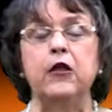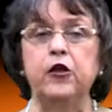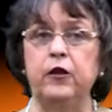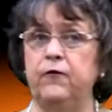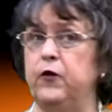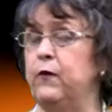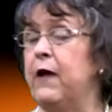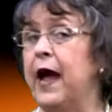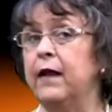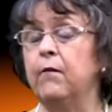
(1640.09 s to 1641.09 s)
If you've
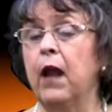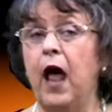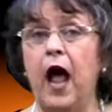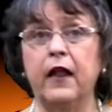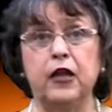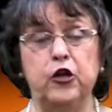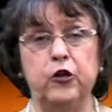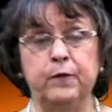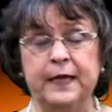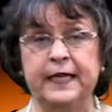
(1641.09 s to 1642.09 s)
got a block that you
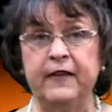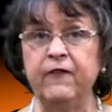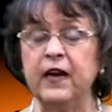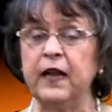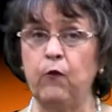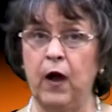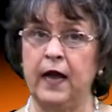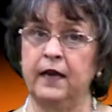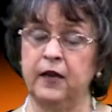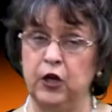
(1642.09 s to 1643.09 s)
specifically
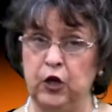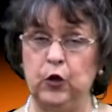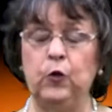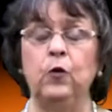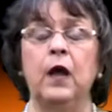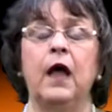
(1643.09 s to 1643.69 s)
want to do,